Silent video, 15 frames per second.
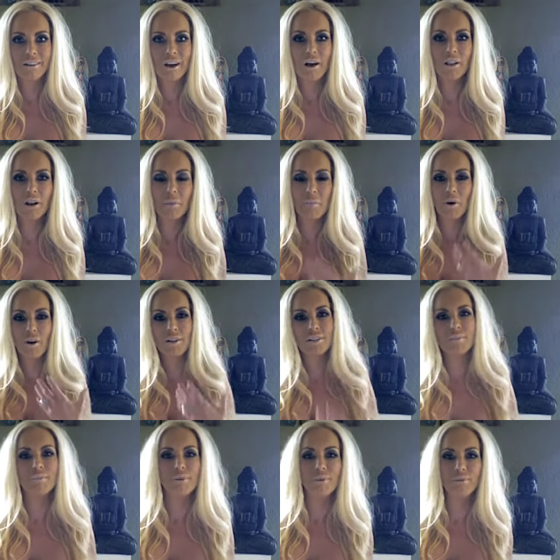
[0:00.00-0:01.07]
all our parts
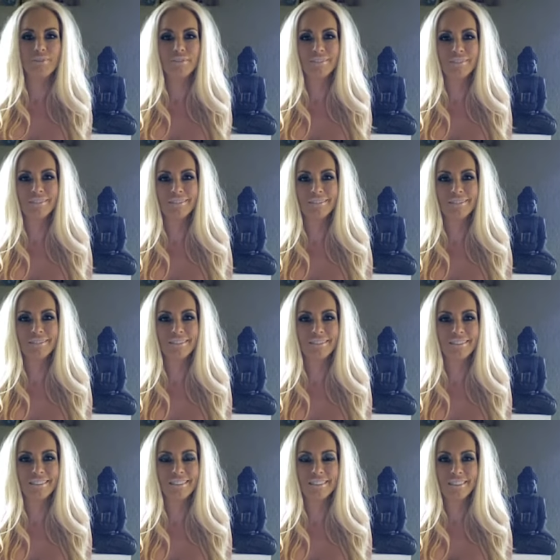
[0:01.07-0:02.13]
move.
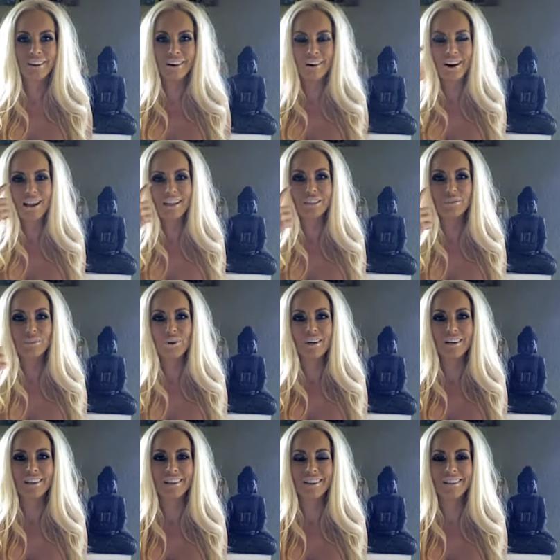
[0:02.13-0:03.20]
Our eyes
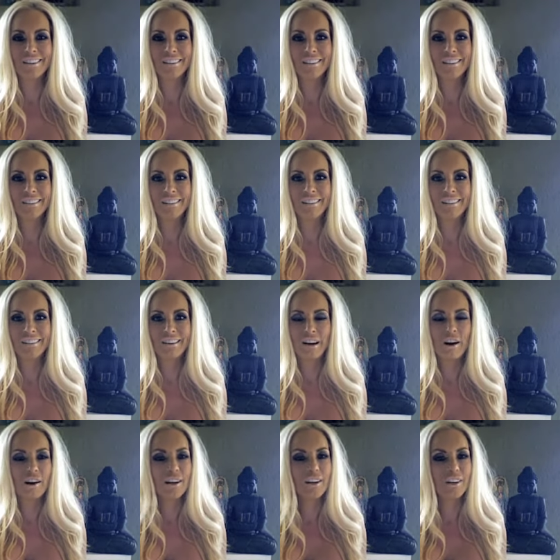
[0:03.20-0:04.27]
work.
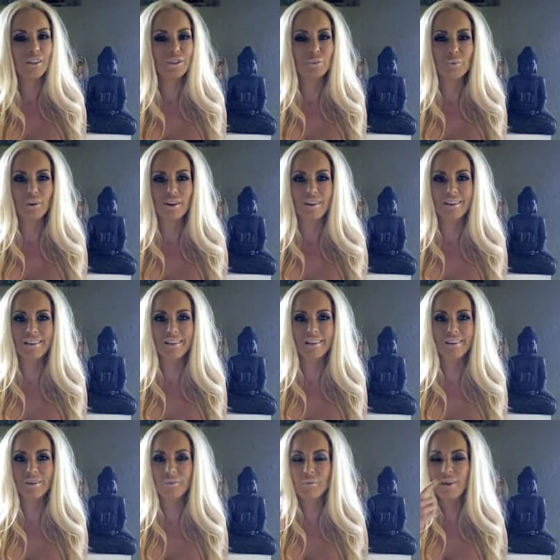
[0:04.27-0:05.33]
Our ears work.
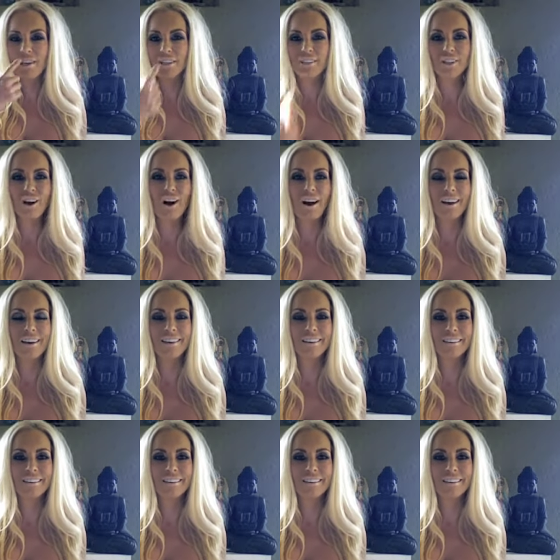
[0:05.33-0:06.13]
We can talk.